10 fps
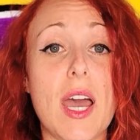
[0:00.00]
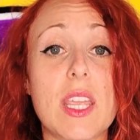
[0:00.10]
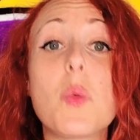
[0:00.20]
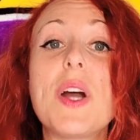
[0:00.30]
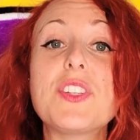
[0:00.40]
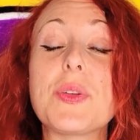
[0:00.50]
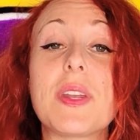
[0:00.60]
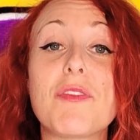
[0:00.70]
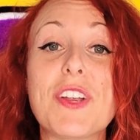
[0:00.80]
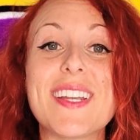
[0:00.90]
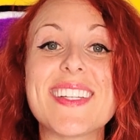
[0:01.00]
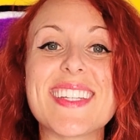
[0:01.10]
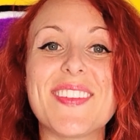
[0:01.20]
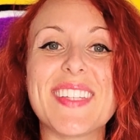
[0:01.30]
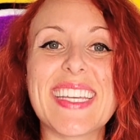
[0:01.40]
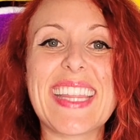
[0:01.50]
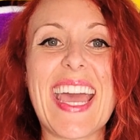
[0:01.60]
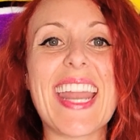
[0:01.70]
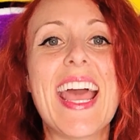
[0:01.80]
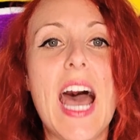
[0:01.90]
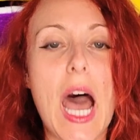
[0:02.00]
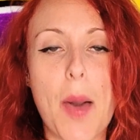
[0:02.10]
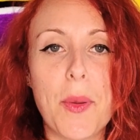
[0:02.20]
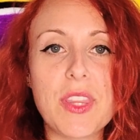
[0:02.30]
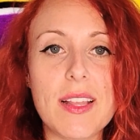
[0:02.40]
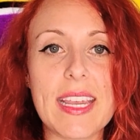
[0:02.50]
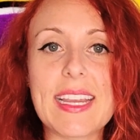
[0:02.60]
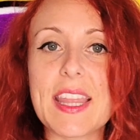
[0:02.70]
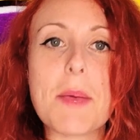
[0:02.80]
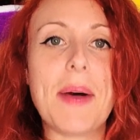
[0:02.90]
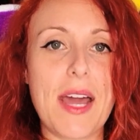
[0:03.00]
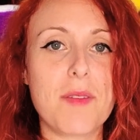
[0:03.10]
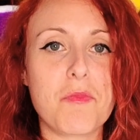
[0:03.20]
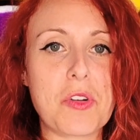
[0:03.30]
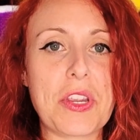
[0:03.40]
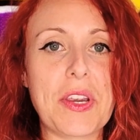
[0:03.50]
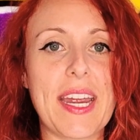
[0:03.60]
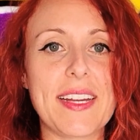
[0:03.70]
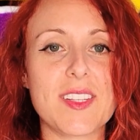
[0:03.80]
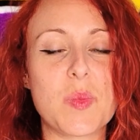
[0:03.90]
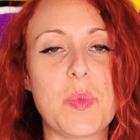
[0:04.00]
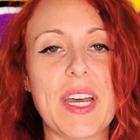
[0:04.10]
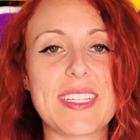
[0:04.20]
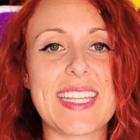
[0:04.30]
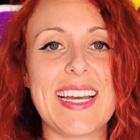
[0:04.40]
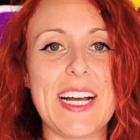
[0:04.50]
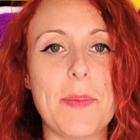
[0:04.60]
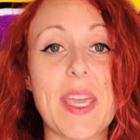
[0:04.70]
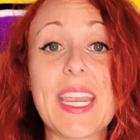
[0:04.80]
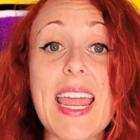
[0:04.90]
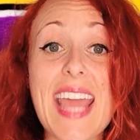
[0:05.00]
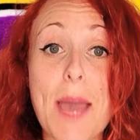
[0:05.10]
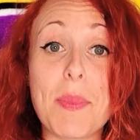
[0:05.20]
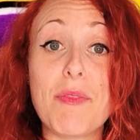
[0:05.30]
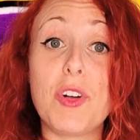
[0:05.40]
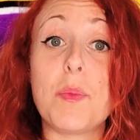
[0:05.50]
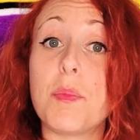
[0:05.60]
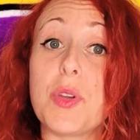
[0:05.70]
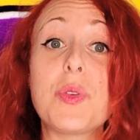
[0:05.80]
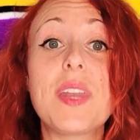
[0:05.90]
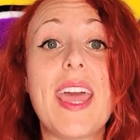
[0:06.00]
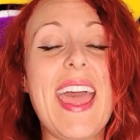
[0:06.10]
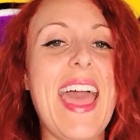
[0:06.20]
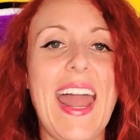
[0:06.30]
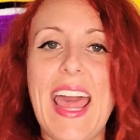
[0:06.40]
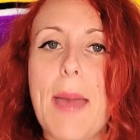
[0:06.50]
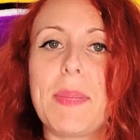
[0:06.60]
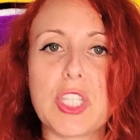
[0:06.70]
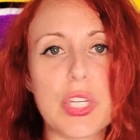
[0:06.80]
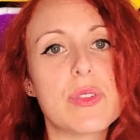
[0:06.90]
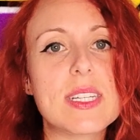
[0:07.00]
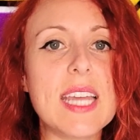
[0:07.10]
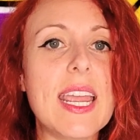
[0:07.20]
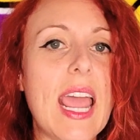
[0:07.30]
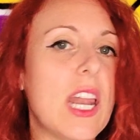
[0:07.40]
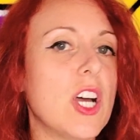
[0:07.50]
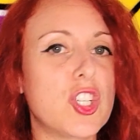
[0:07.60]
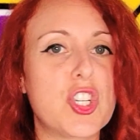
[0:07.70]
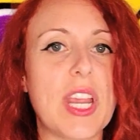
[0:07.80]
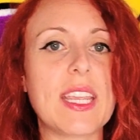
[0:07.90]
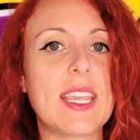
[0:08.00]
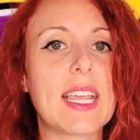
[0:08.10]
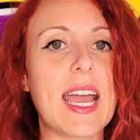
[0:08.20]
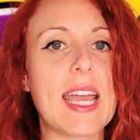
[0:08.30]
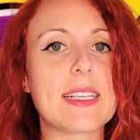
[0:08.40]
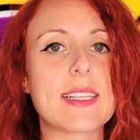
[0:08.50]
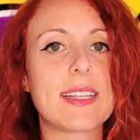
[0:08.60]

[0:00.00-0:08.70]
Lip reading: you want to. And if you're into stuff like that, I'll put the link in the bottom for you guys. But again, happy full moon and happy Tuesday. And I'll check you guys